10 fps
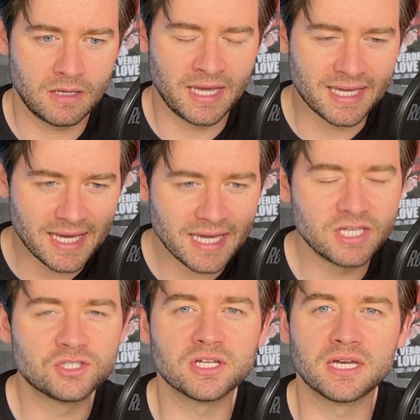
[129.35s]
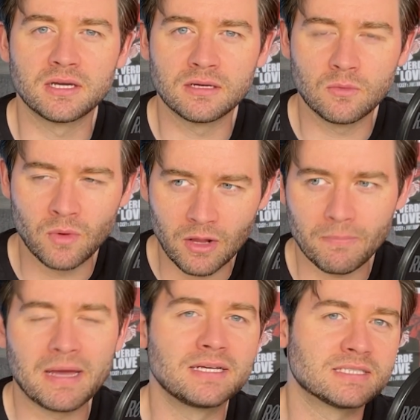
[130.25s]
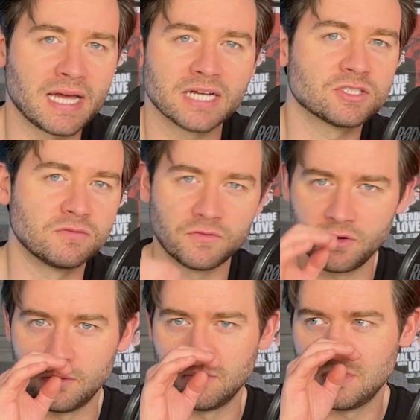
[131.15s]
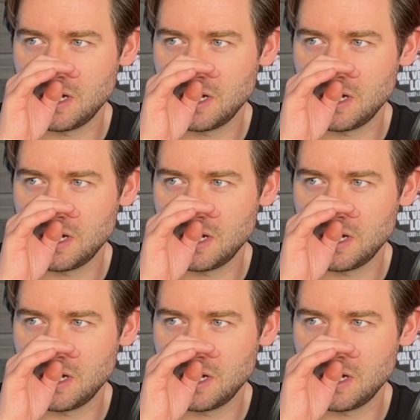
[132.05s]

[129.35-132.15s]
engaging, well paced action film,